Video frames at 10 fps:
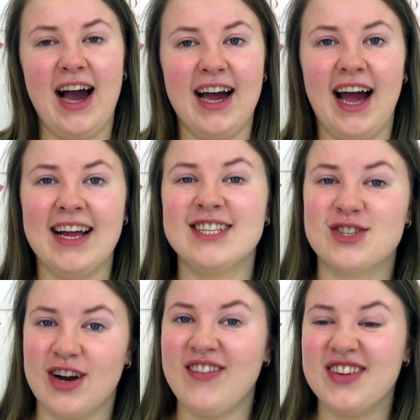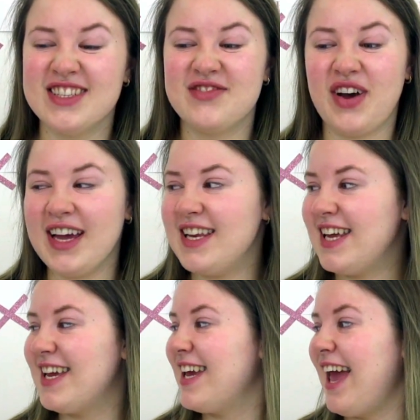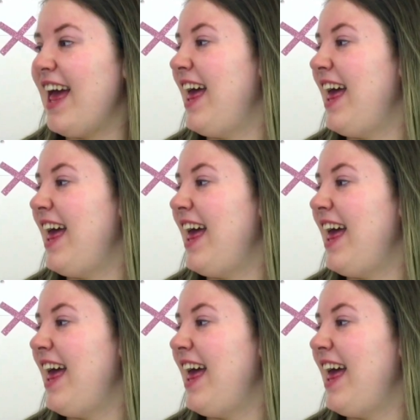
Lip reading: I had troubles finding